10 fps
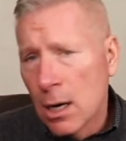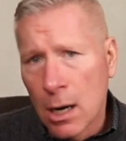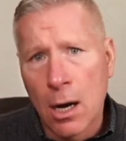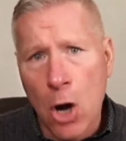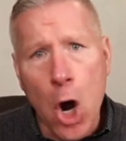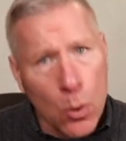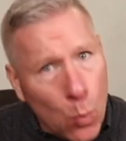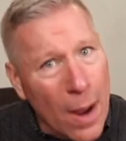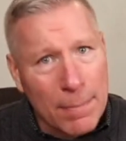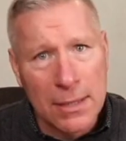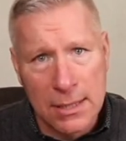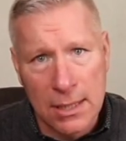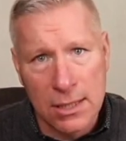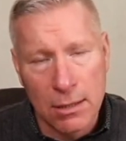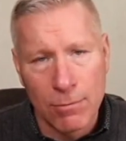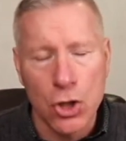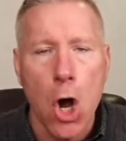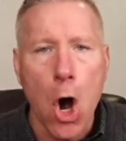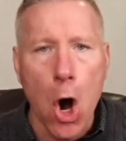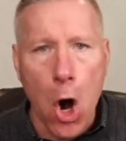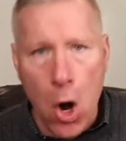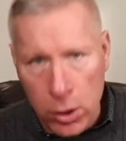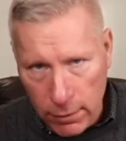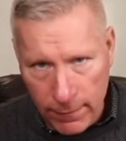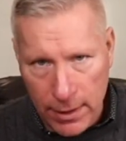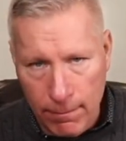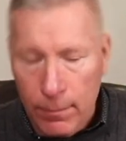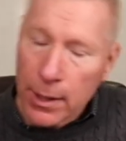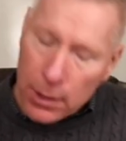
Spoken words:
on weapon systems. All of them.